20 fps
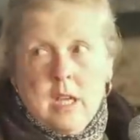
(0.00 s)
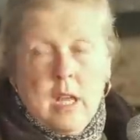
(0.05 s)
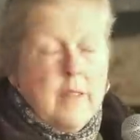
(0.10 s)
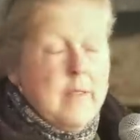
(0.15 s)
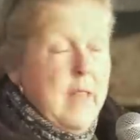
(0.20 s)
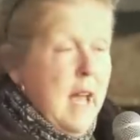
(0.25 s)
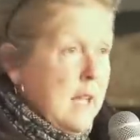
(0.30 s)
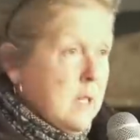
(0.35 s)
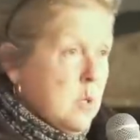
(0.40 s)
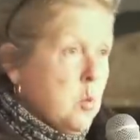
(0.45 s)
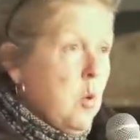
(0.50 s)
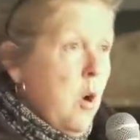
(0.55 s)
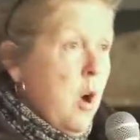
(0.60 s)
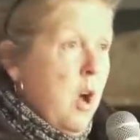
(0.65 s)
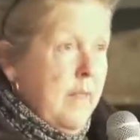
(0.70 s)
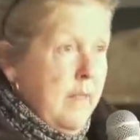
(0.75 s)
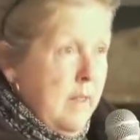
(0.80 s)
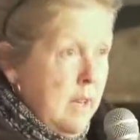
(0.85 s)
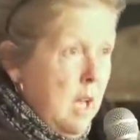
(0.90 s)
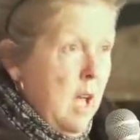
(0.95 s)
Yeah. That's
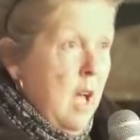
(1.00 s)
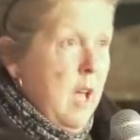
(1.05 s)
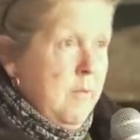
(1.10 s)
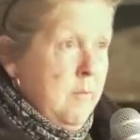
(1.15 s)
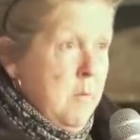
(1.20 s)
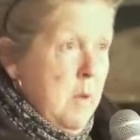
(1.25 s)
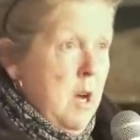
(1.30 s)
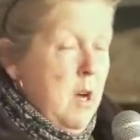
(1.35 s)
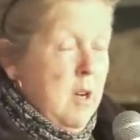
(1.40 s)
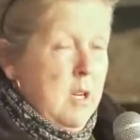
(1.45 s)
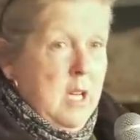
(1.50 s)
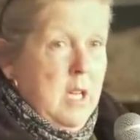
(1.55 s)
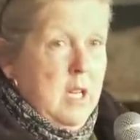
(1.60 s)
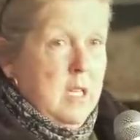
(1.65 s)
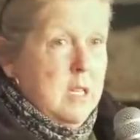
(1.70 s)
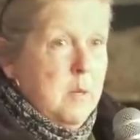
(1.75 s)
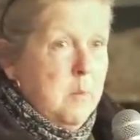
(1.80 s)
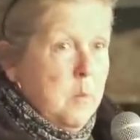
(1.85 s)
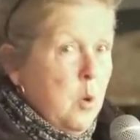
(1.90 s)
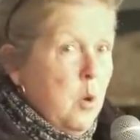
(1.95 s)
why the live market
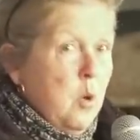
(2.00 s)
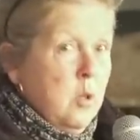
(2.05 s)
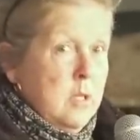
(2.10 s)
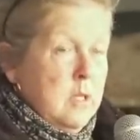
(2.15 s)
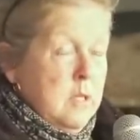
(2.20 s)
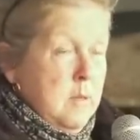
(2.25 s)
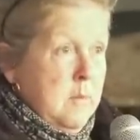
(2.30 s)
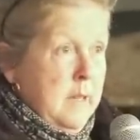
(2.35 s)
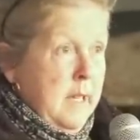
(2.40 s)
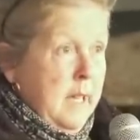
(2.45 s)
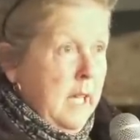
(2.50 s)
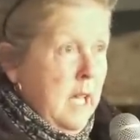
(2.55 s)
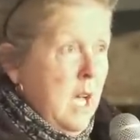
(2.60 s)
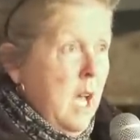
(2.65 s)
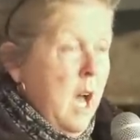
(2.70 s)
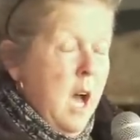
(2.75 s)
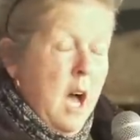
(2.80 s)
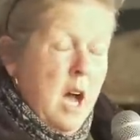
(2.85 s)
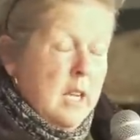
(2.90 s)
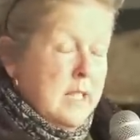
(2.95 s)
is important to me.
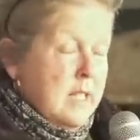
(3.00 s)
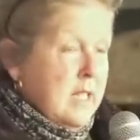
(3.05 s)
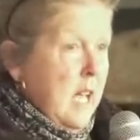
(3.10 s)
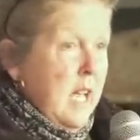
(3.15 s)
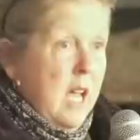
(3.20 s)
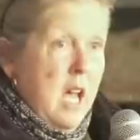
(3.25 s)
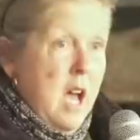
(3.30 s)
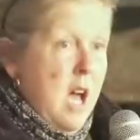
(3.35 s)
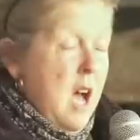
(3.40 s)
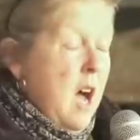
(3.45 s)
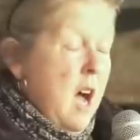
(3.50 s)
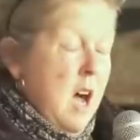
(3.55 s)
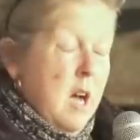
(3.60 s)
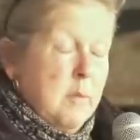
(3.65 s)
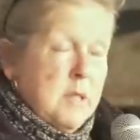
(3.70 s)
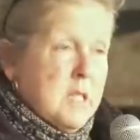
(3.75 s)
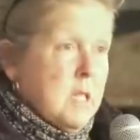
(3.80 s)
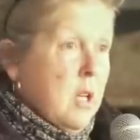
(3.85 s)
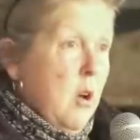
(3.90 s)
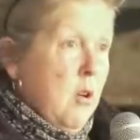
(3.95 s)
I could say,
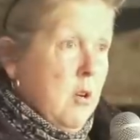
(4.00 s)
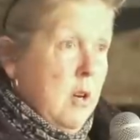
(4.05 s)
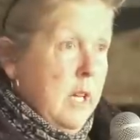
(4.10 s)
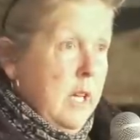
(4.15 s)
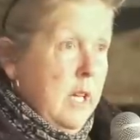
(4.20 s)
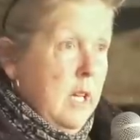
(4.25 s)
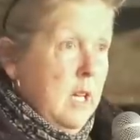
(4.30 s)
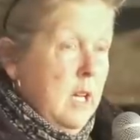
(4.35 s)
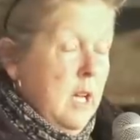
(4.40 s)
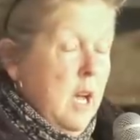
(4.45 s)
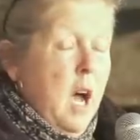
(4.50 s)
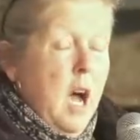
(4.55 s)
I'm sorry.